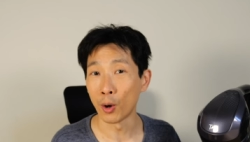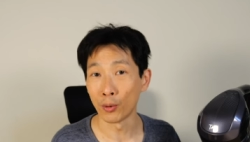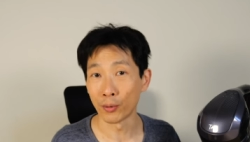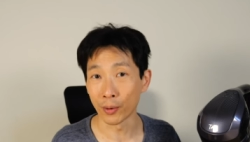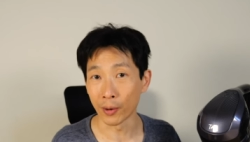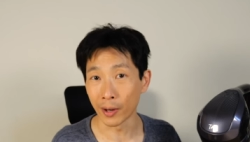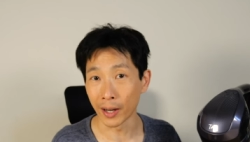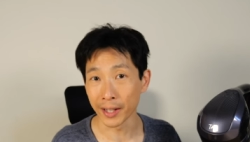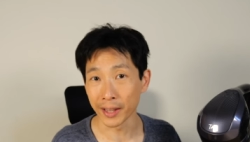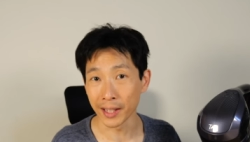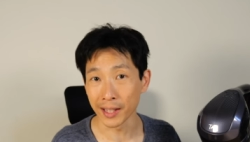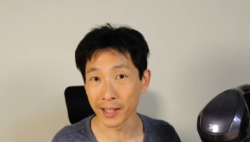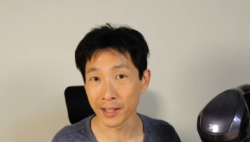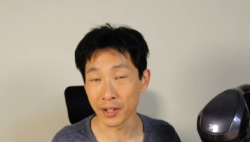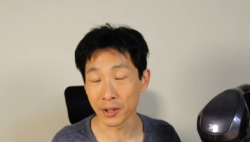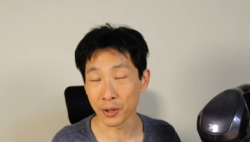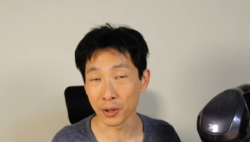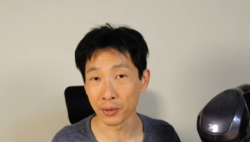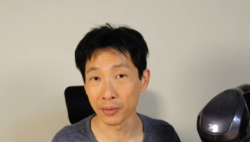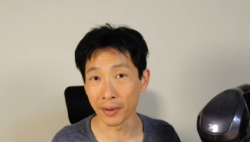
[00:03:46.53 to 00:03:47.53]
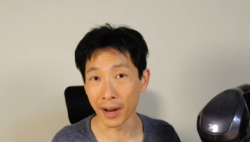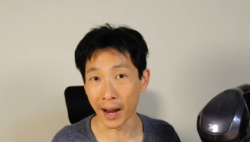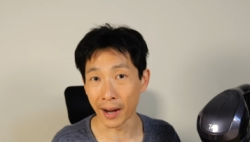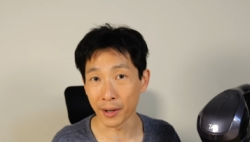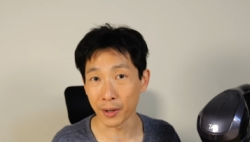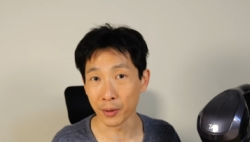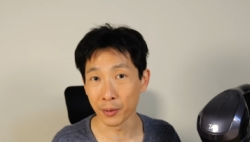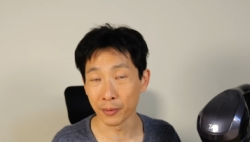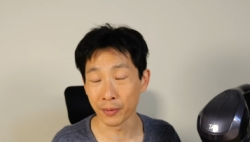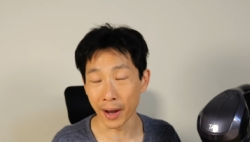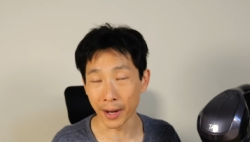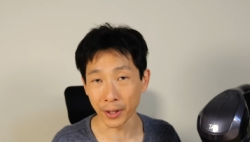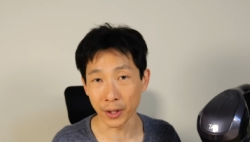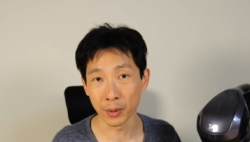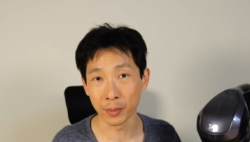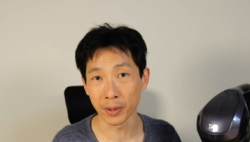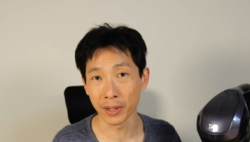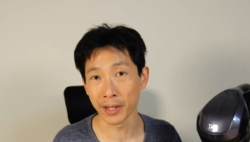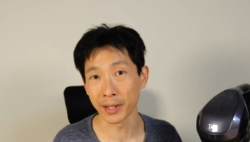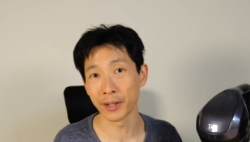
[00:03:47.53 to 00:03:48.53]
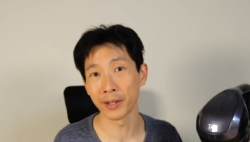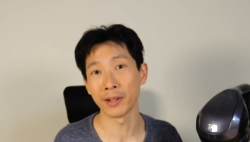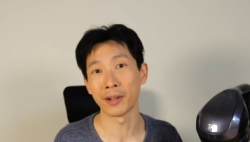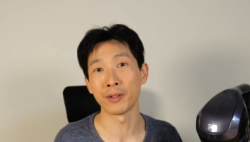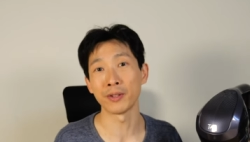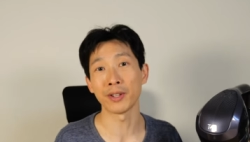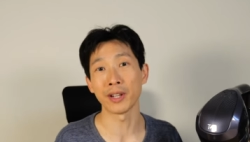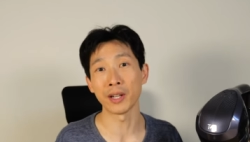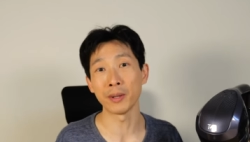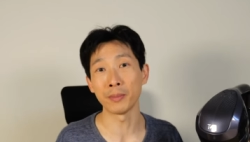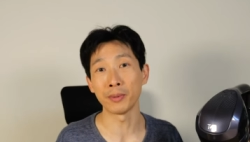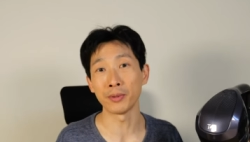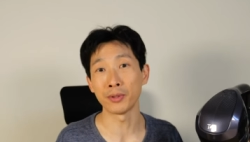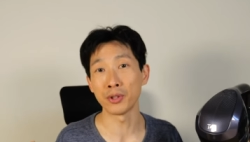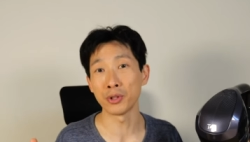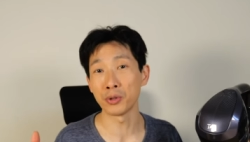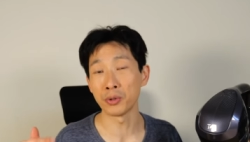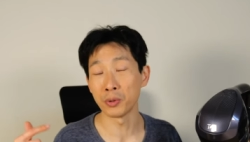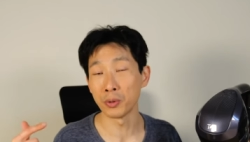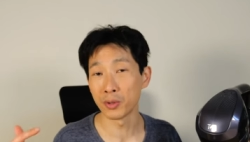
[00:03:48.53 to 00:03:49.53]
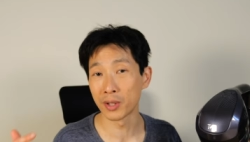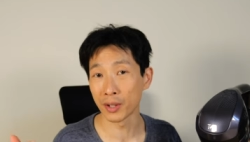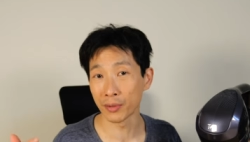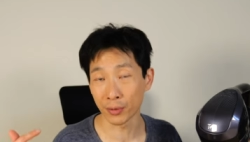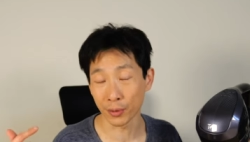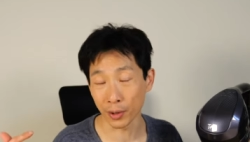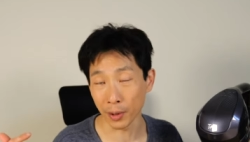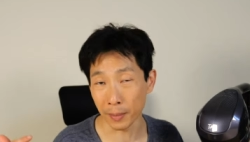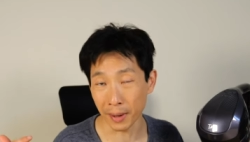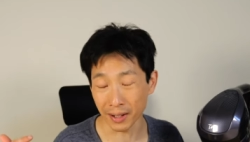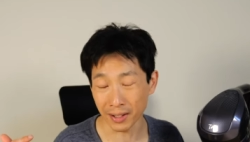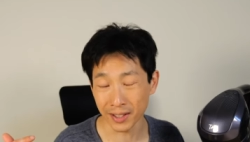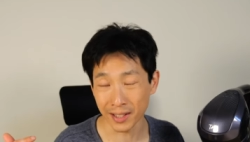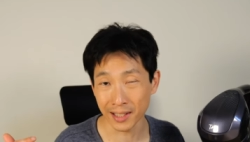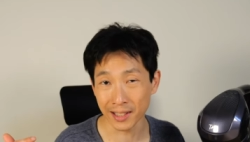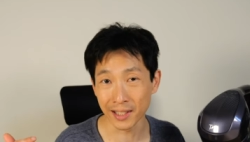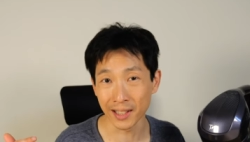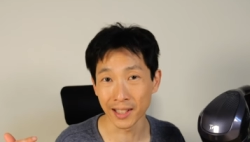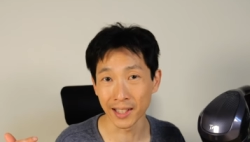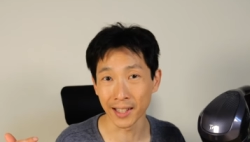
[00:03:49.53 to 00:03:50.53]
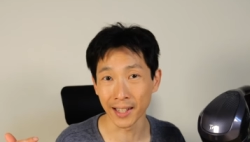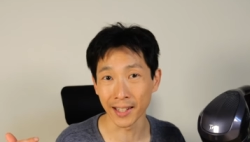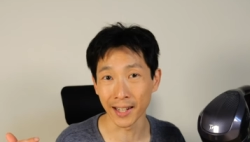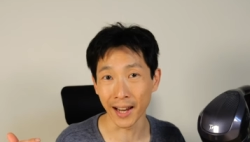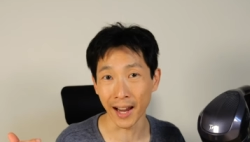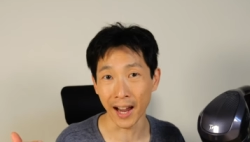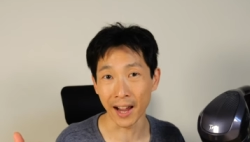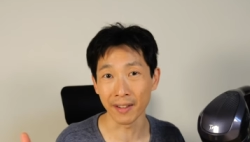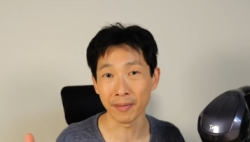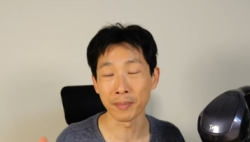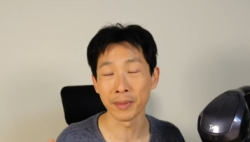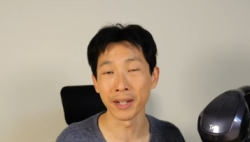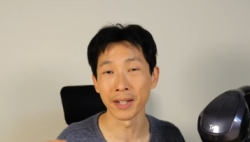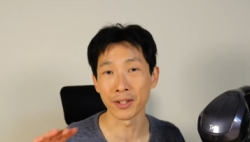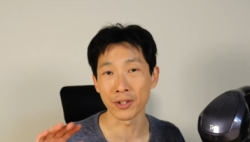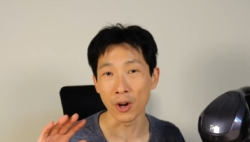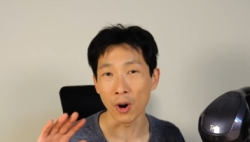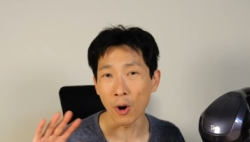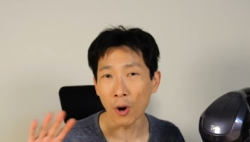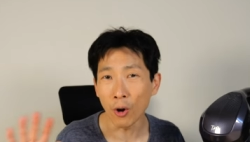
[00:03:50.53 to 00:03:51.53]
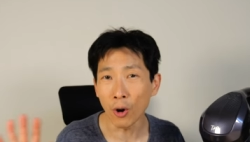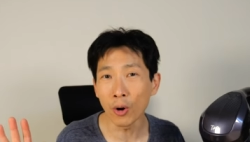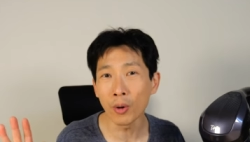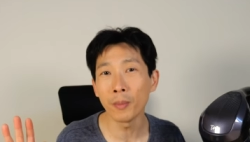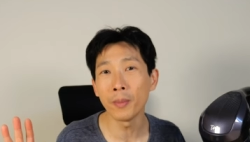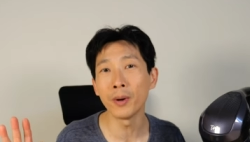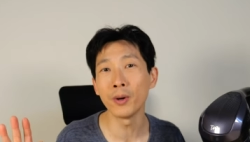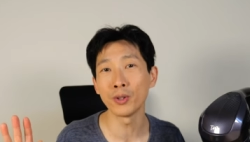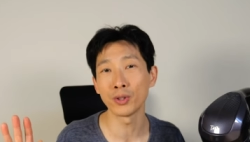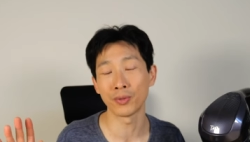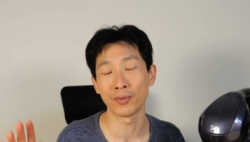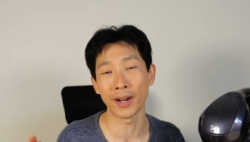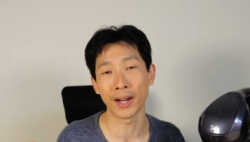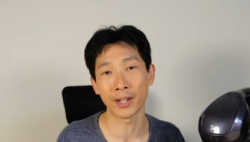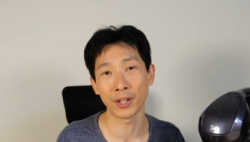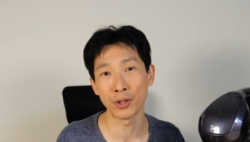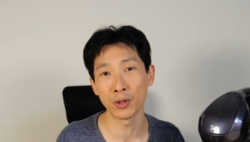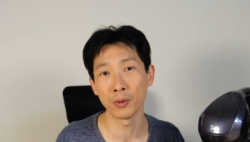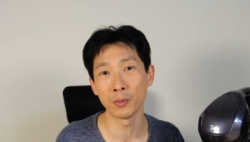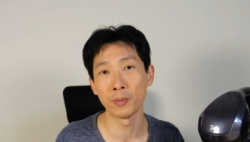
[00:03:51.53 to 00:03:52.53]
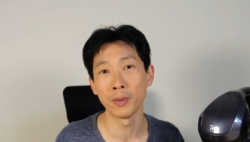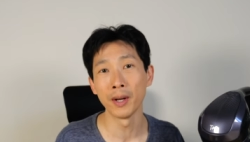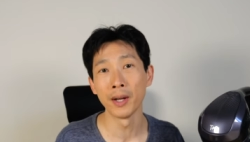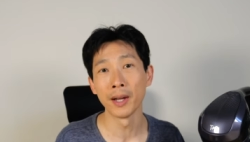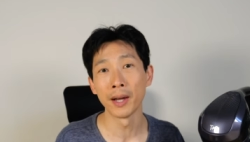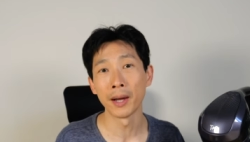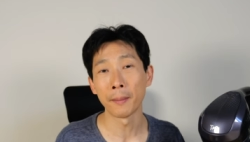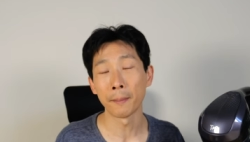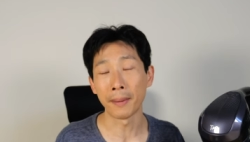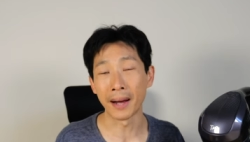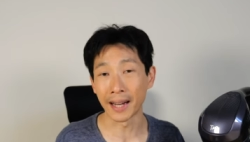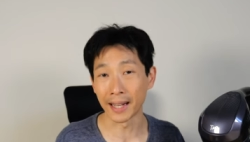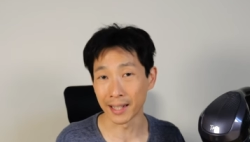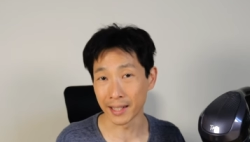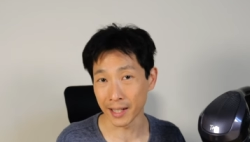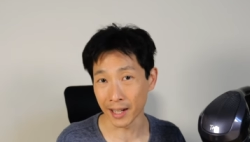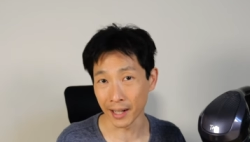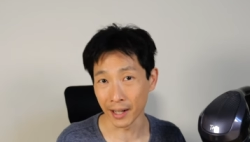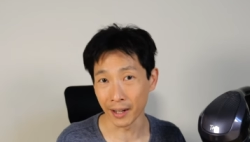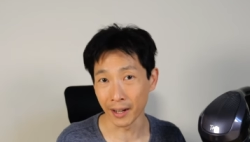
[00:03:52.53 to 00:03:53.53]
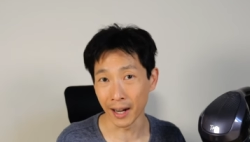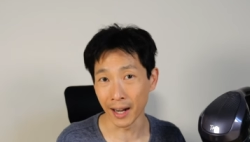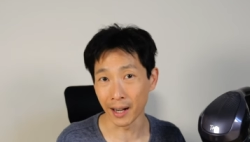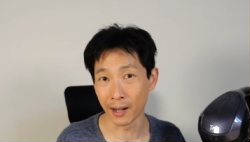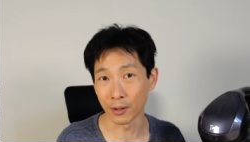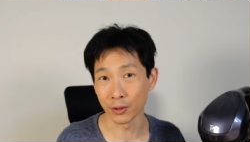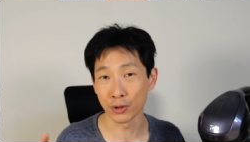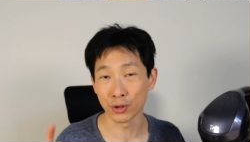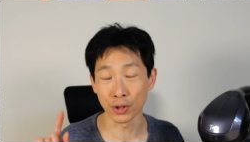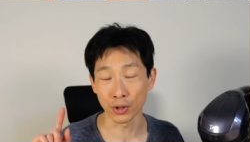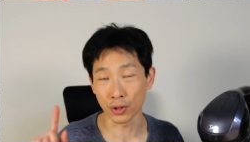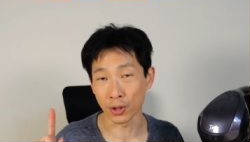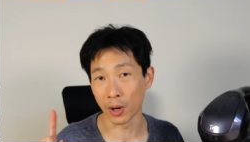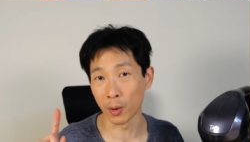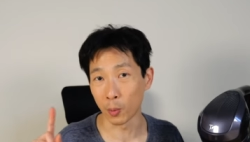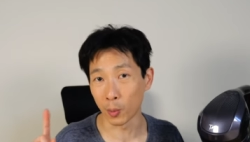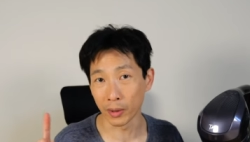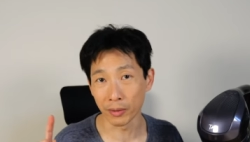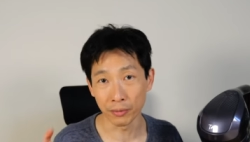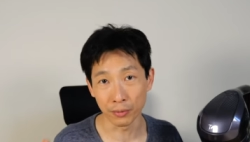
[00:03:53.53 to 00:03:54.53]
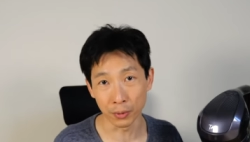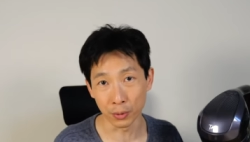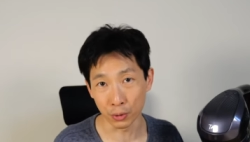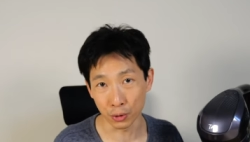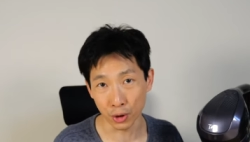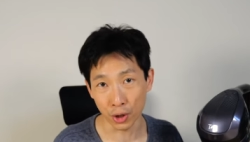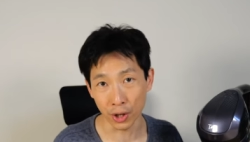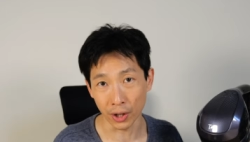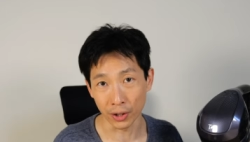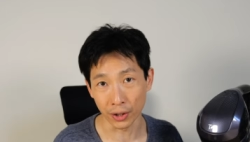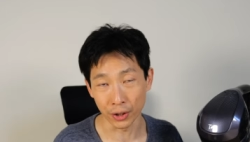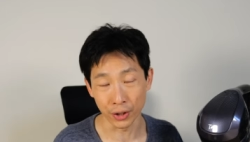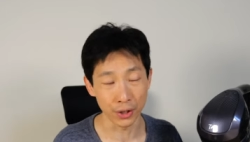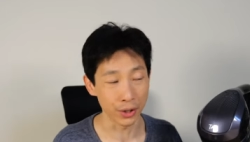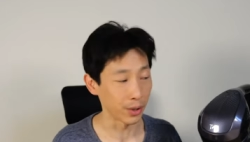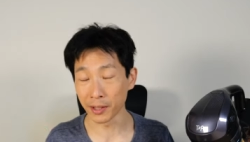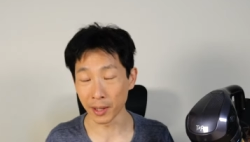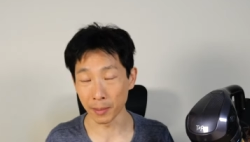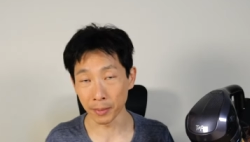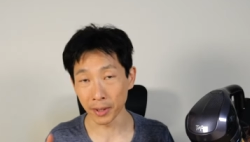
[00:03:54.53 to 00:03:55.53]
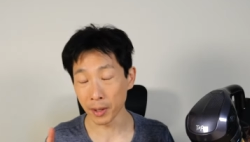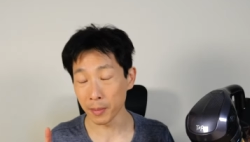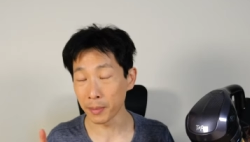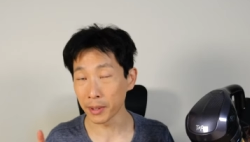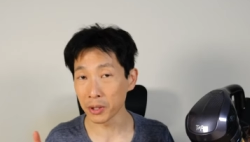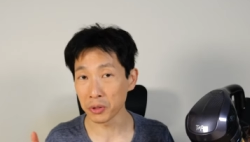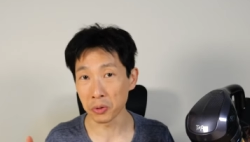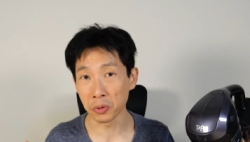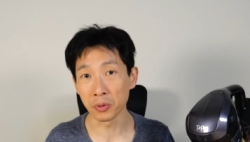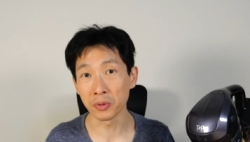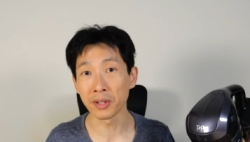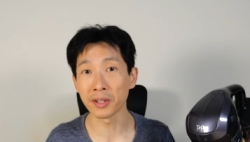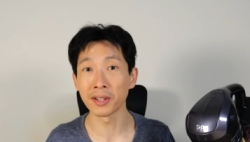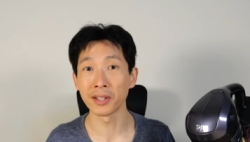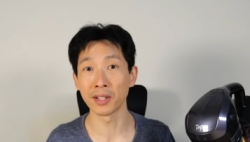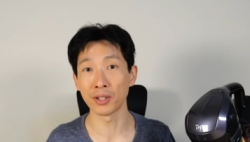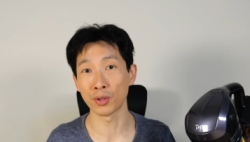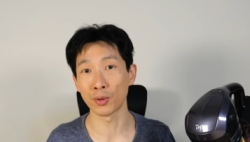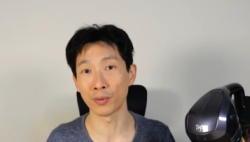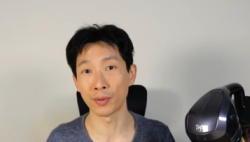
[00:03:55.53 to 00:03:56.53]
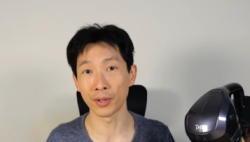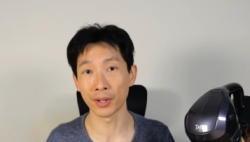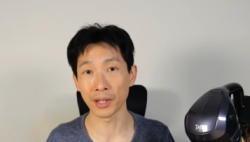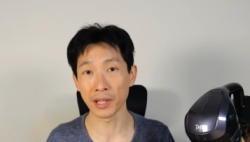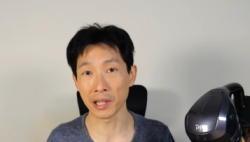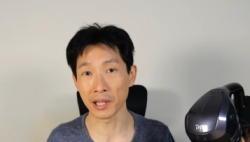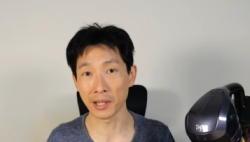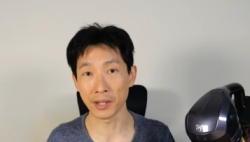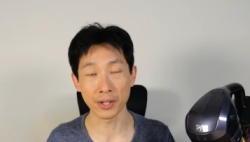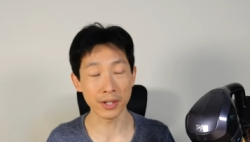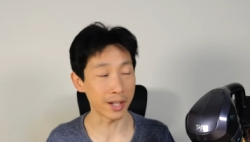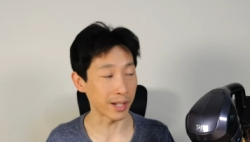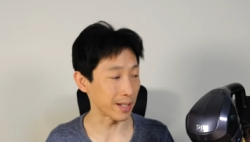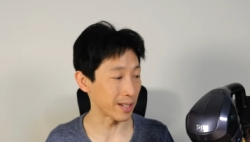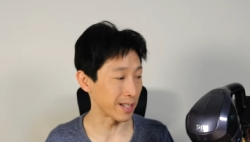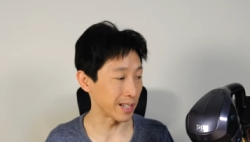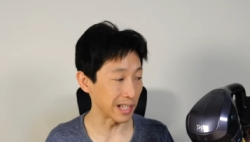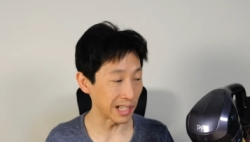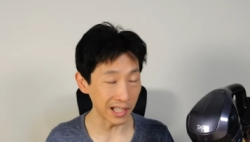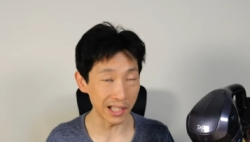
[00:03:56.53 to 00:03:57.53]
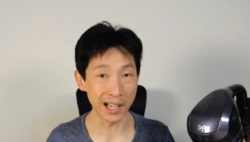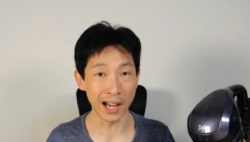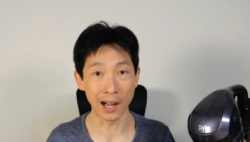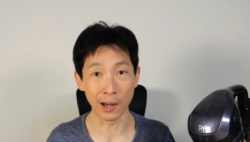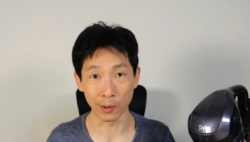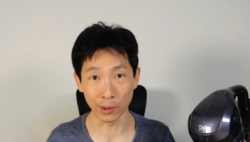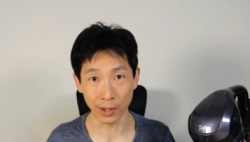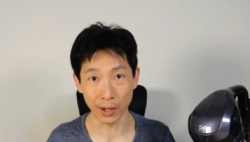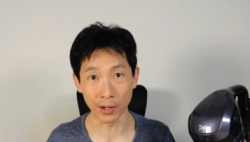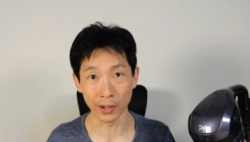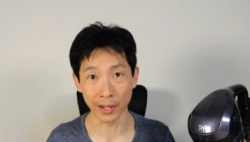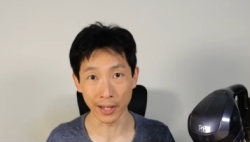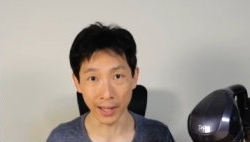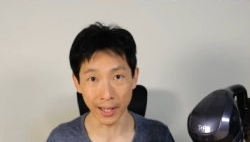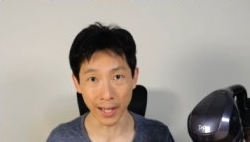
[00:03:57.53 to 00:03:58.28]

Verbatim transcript: Overall, I think it's a good value vacuum cleaner. I was able to use it for about sixteen and a half minutes, almost vacuum my entire house just on one full charge. I'm gonna be using this over the years and see how long it